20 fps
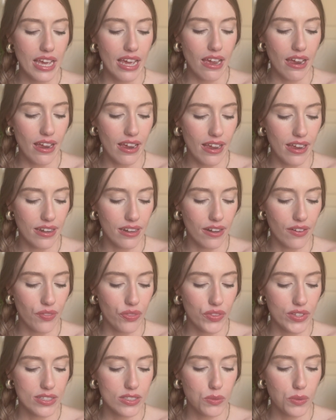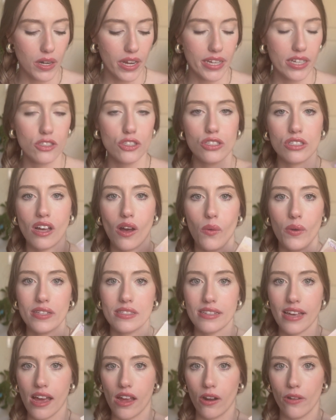And this one, I can just always
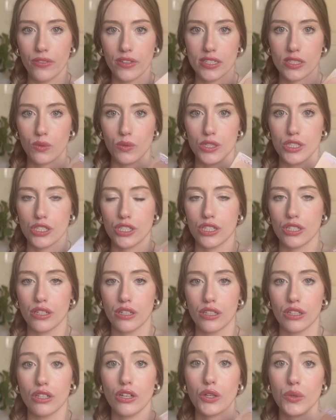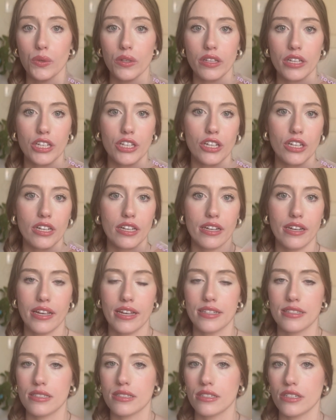count on this one to look really good.
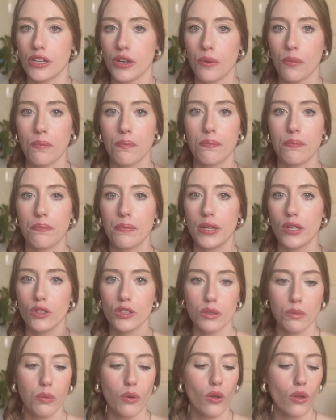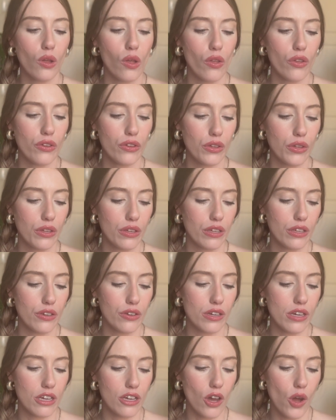It's, you know, buildable. You
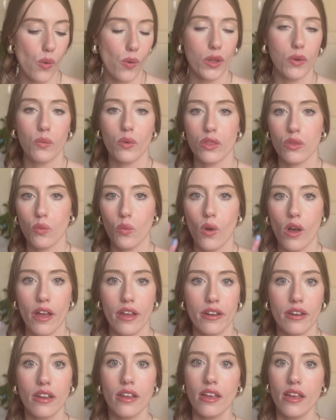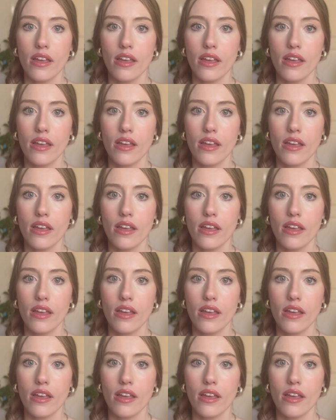can go in with one